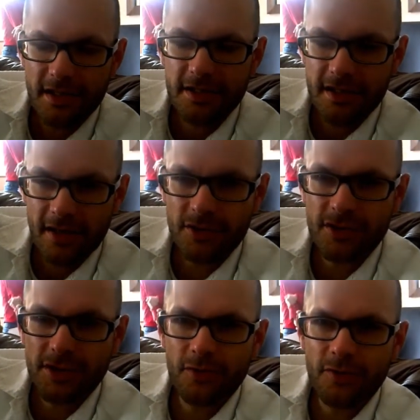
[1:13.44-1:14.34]
tells
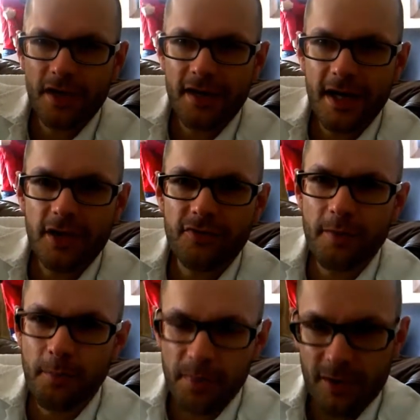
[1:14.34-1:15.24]
you the kind of
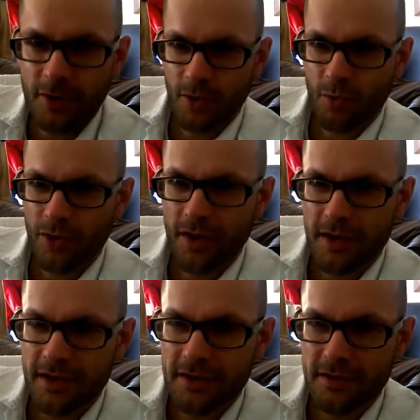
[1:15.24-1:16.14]
empirical work
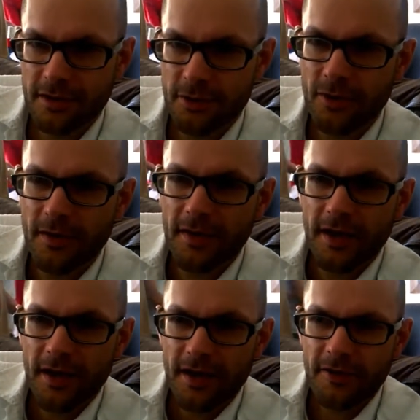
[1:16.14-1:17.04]
you need to do.
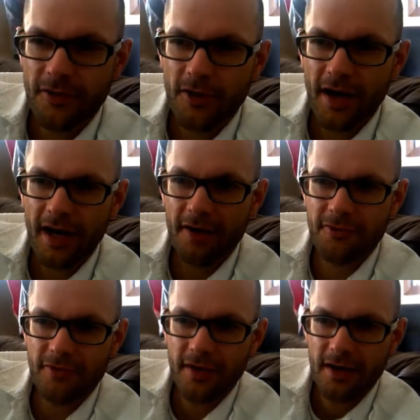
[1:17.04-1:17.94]
If you have
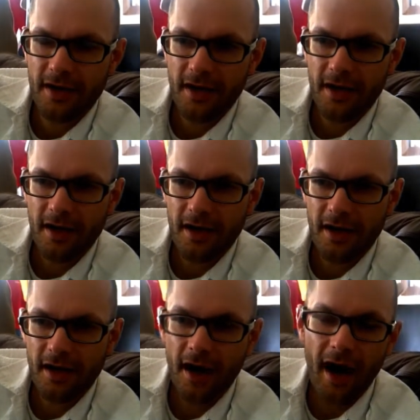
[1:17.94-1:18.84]

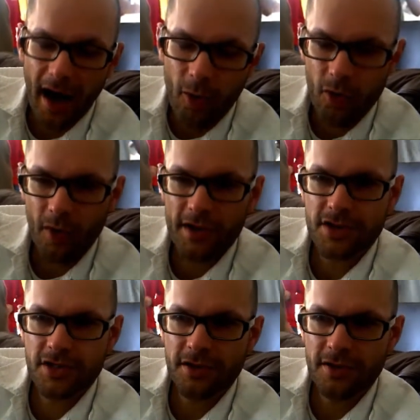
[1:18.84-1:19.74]
a how
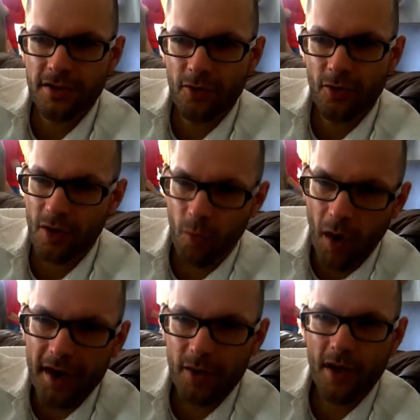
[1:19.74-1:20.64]
question or a
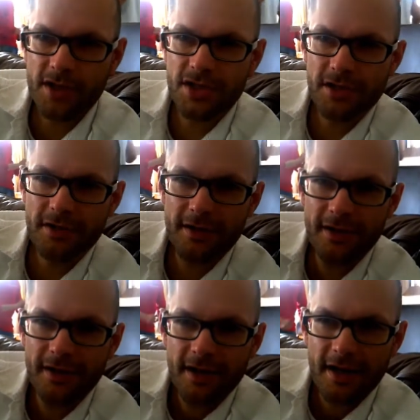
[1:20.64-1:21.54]
why question,
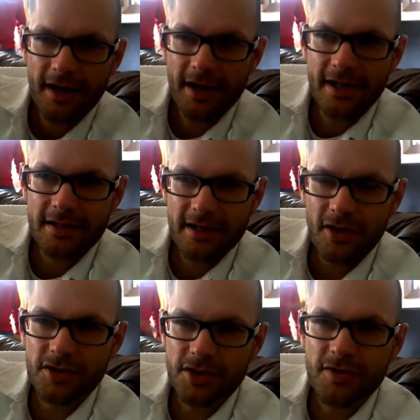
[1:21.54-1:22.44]
it
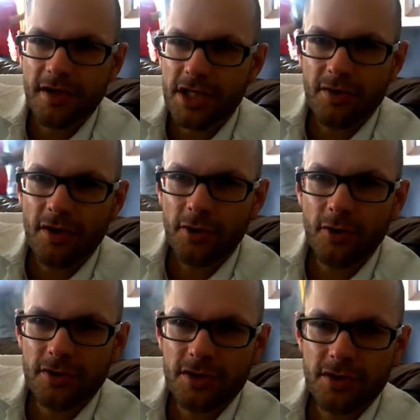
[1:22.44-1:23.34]
tells you that you are
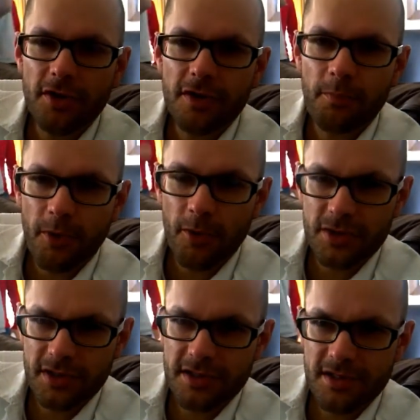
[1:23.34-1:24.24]
going to study a
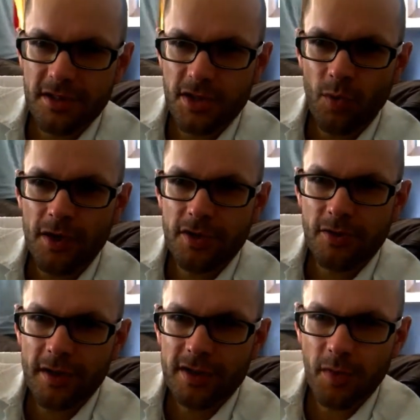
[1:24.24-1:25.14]
process, that you want
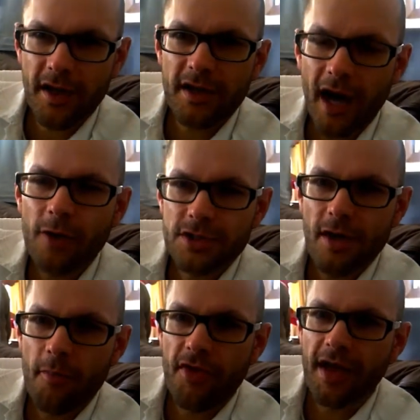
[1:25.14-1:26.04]
to explain how
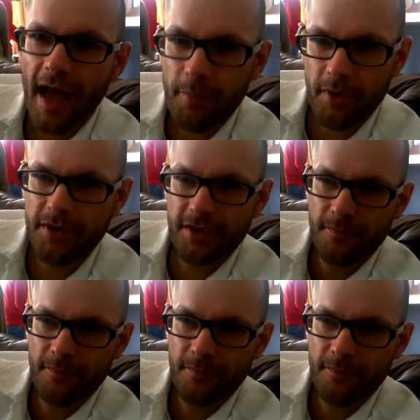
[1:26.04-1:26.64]
something happened.